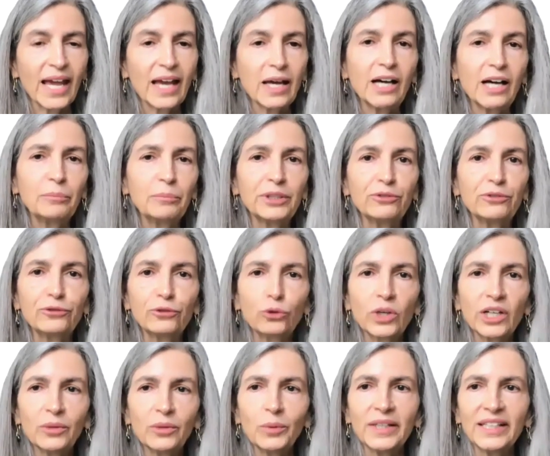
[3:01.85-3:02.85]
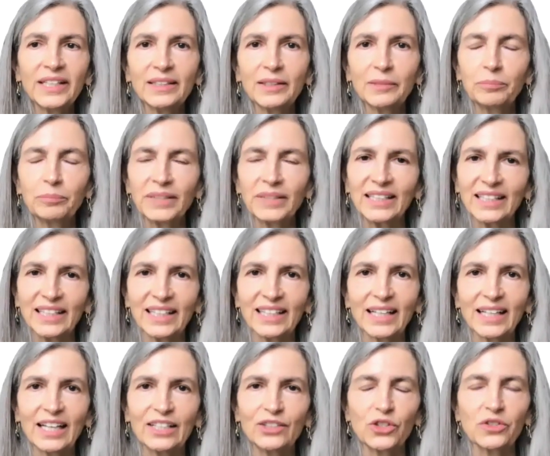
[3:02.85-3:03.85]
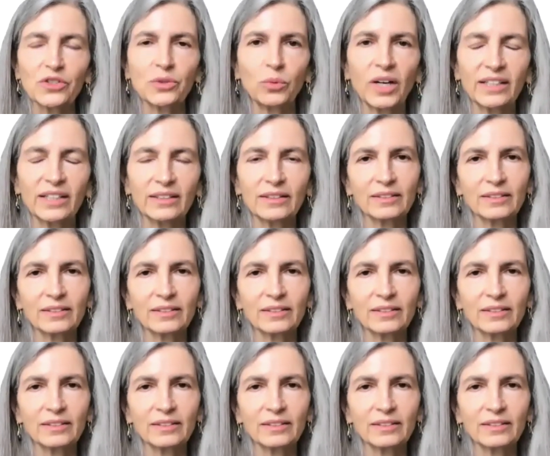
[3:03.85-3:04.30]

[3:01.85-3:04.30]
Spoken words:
Before we begin, I just wanted